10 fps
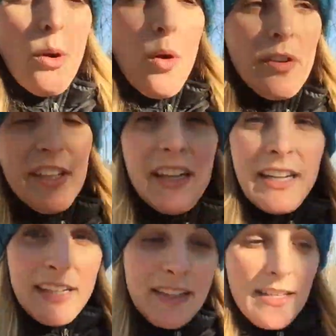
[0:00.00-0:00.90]
hold it
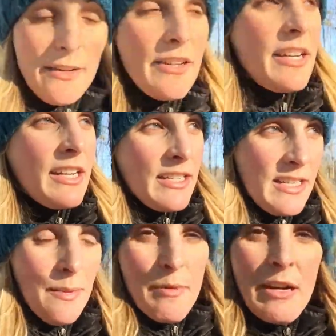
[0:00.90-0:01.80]
and consider it and
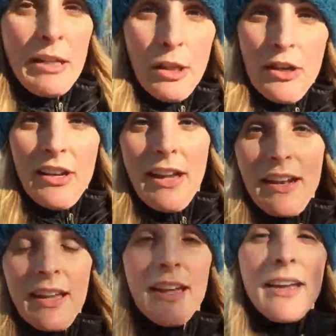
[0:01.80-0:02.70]
examine it and look at it
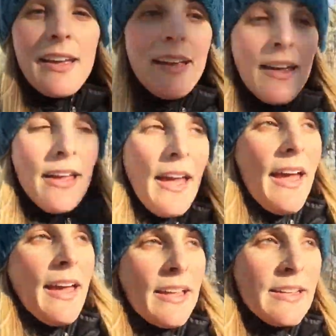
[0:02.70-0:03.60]

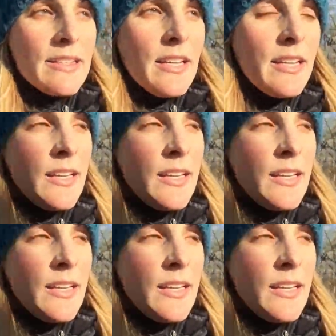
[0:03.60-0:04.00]
and